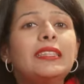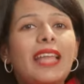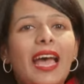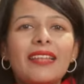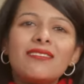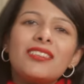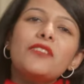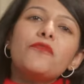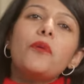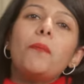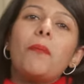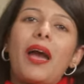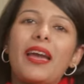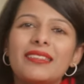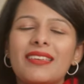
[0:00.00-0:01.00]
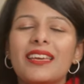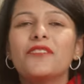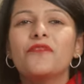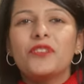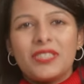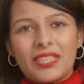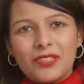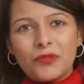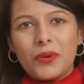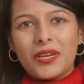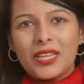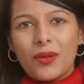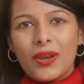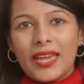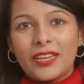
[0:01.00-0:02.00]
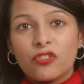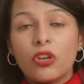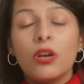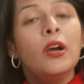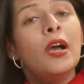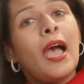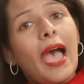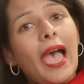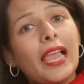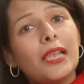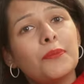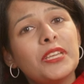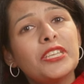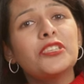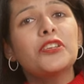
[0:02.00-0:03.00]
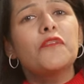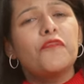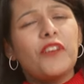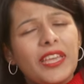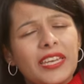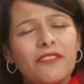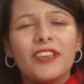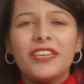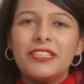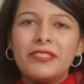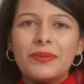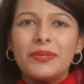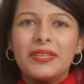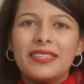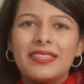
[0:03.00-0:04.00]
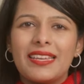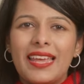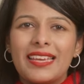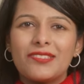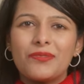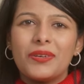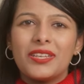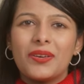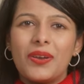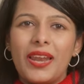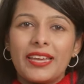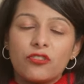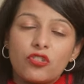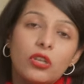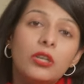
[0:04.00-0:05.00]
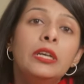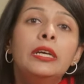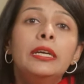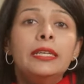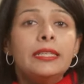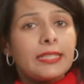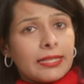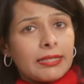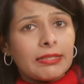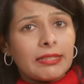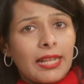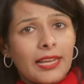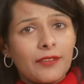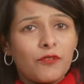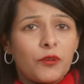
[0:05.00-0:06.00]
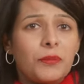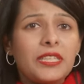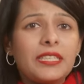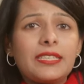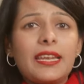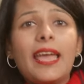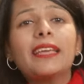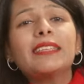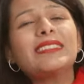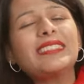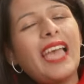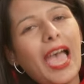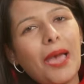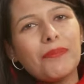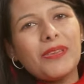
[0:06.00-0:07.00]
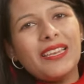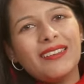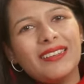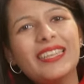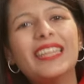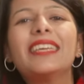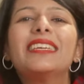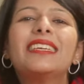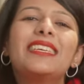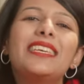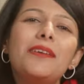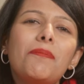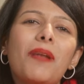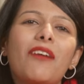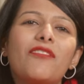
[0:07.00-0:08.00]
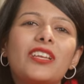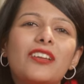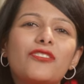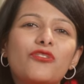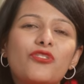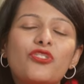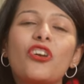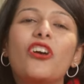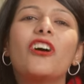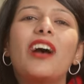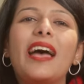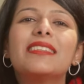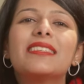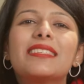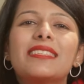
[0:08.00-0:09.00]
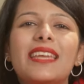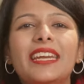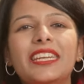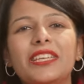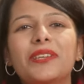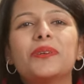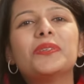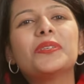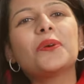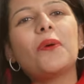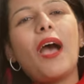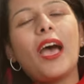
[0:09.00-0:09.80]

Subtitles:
That's it from my side for this video lecture. I'll meet you very, very soon in the next video lecture. Till the time we meet next, happy learning, keep loving literature, and stay tuned to